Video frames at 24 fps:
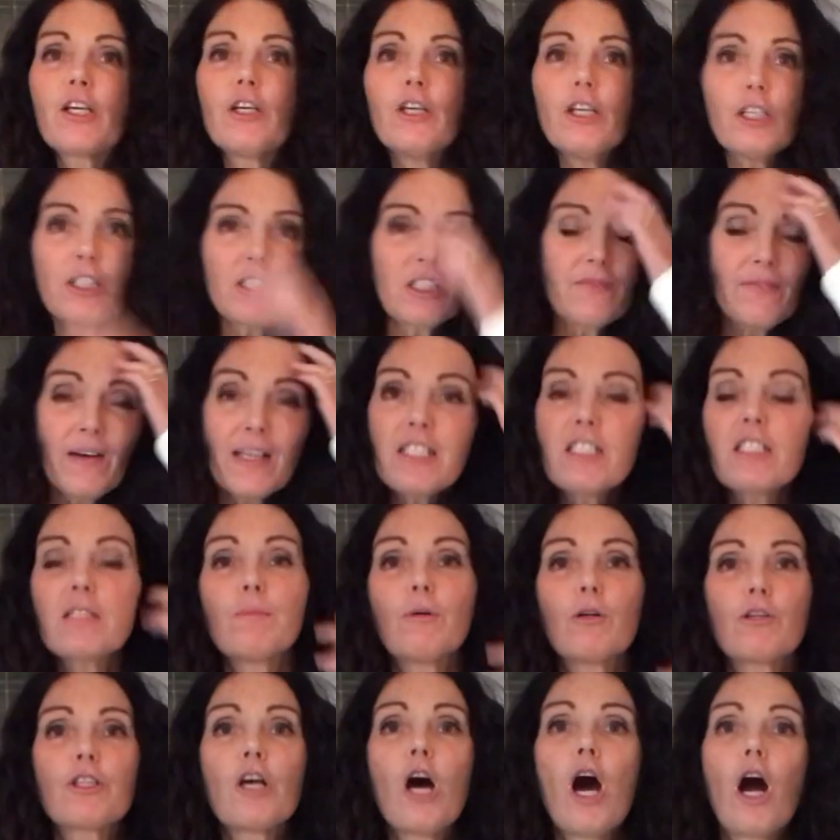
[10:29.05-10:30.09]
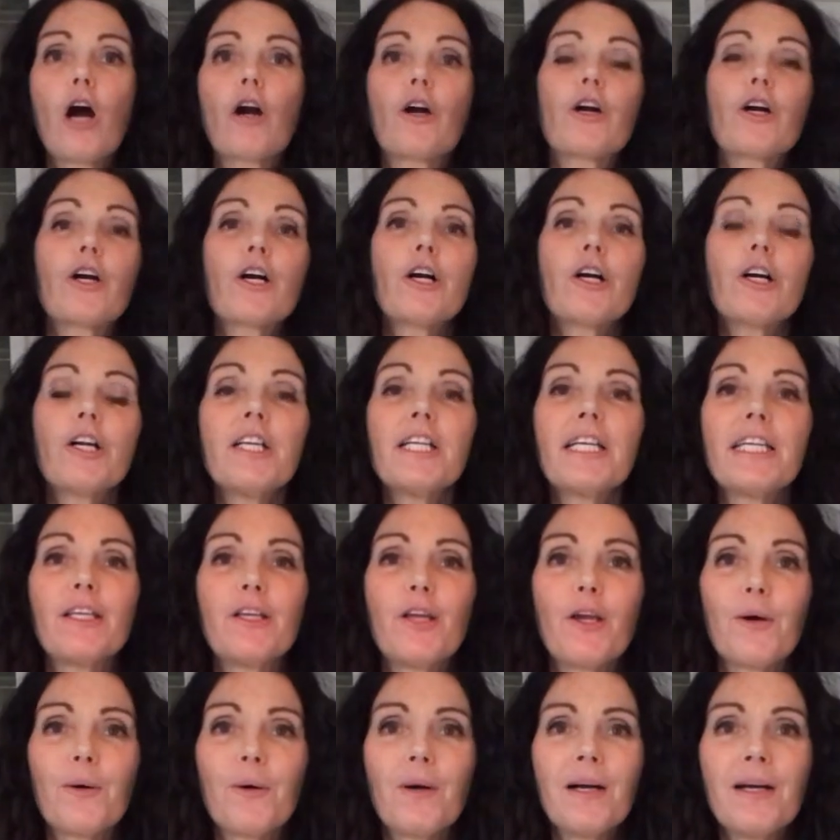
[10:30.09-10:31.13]
cooked vegetables are hurting
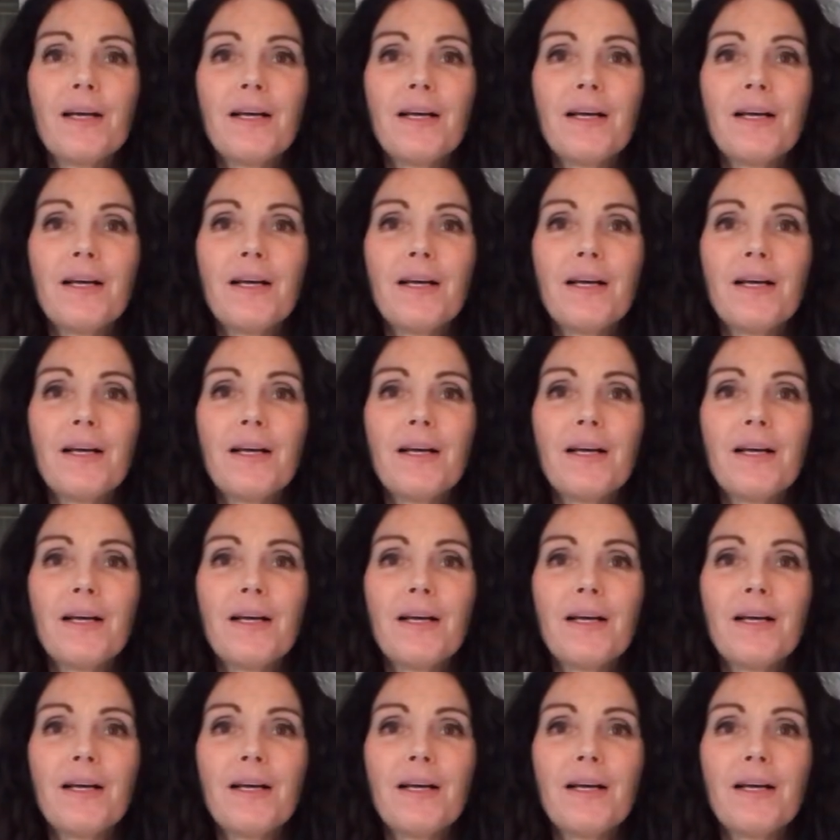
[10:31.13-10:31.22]
you,